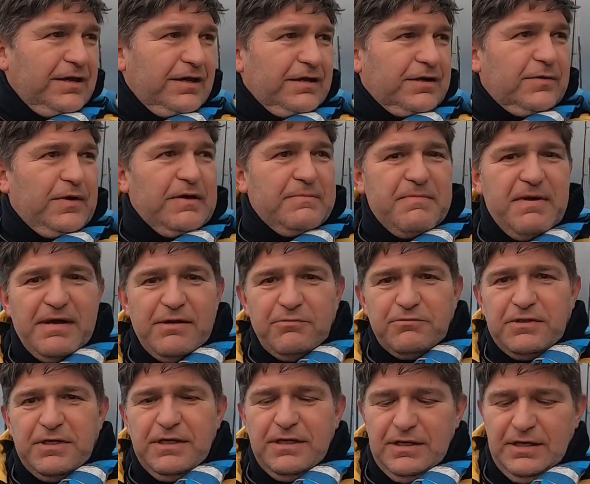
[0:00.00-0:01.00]
quite
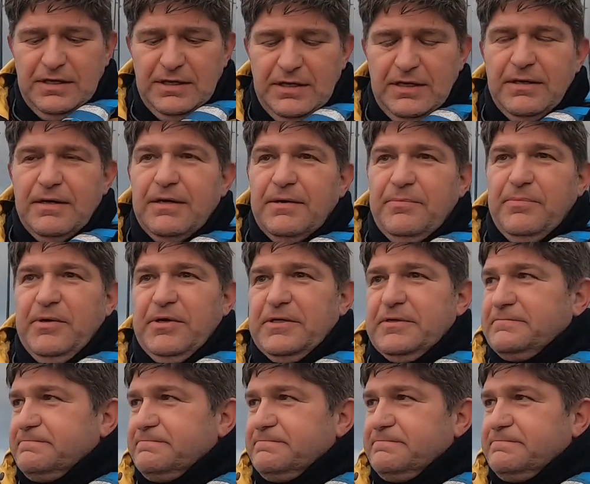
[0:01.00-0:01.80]
mild, but